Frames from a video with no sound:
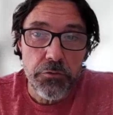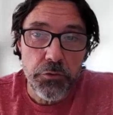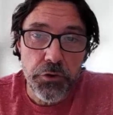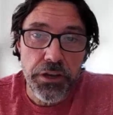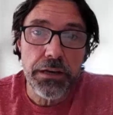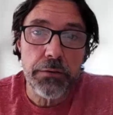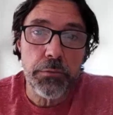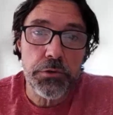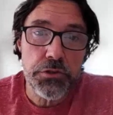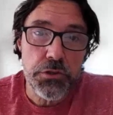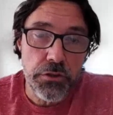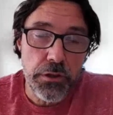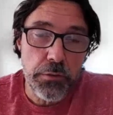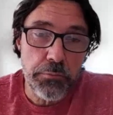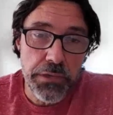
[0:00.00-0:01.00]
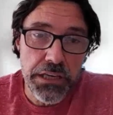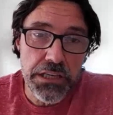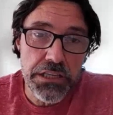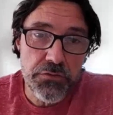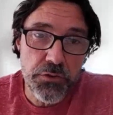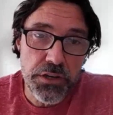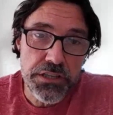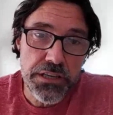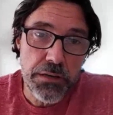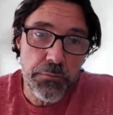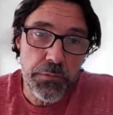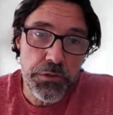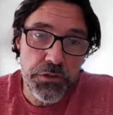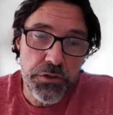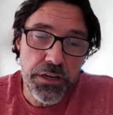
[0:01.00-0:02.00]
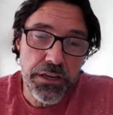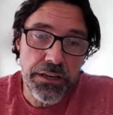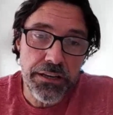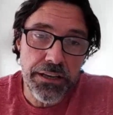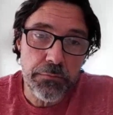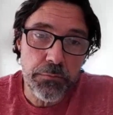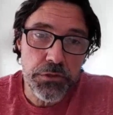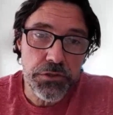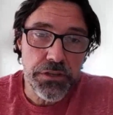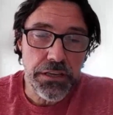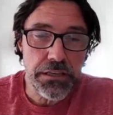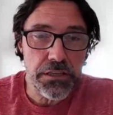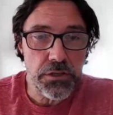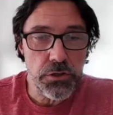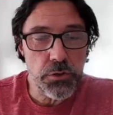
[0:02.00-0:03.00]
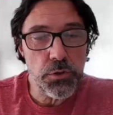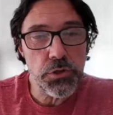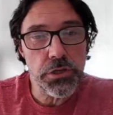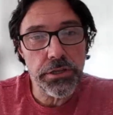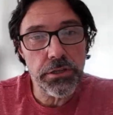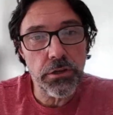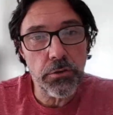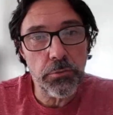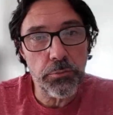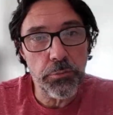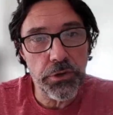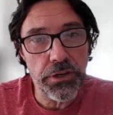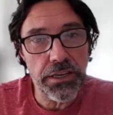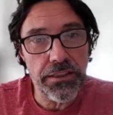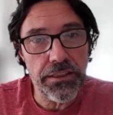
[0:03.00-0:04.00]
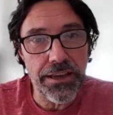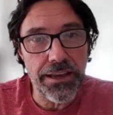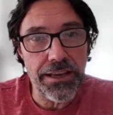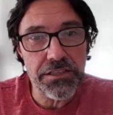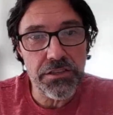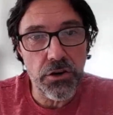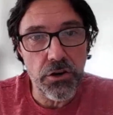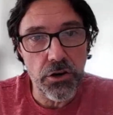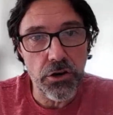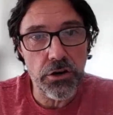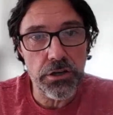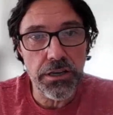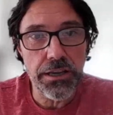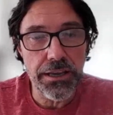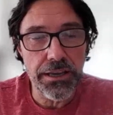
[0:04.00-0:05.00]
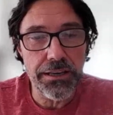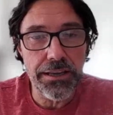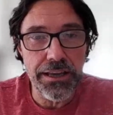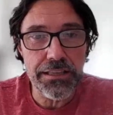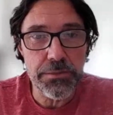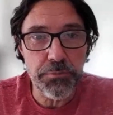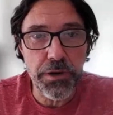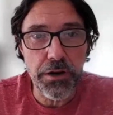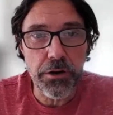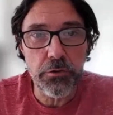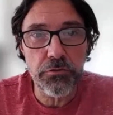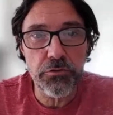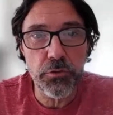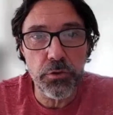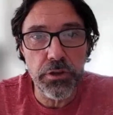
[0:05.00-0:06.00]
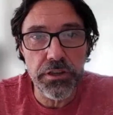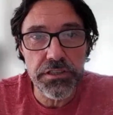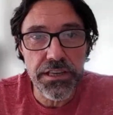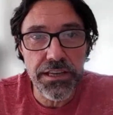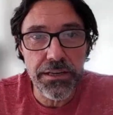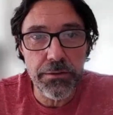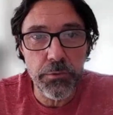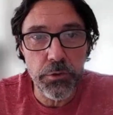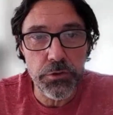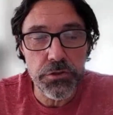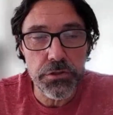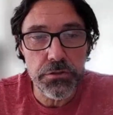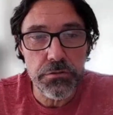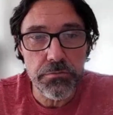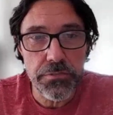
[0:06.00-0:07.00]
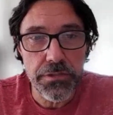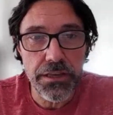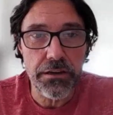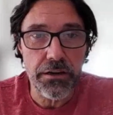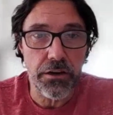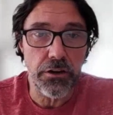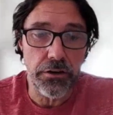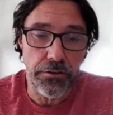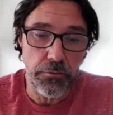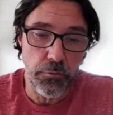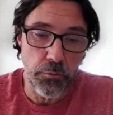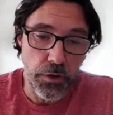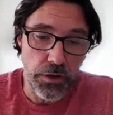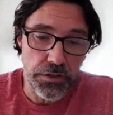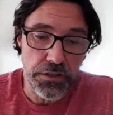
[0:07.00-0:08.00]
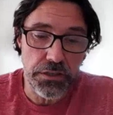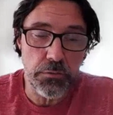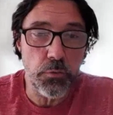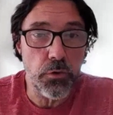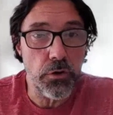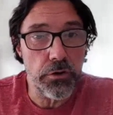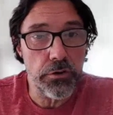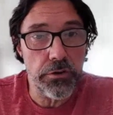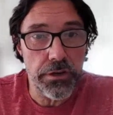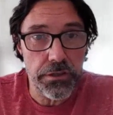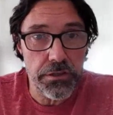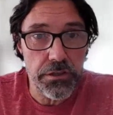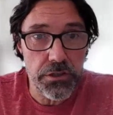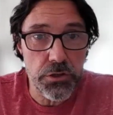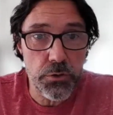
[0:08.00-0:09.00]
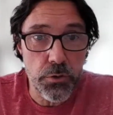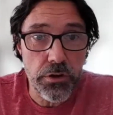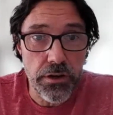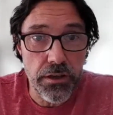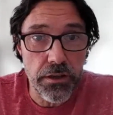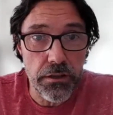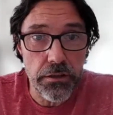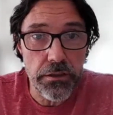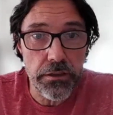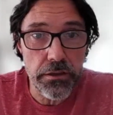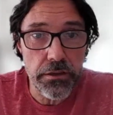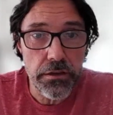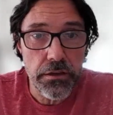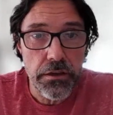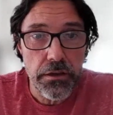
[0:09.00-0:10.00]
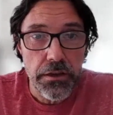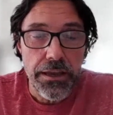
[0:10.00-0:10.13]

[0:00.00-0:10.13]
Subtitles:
For animals on the beach, for example, stranded animals, they usually don't breathe as hard and as powerful as animals that are, one, in water and two, are healthy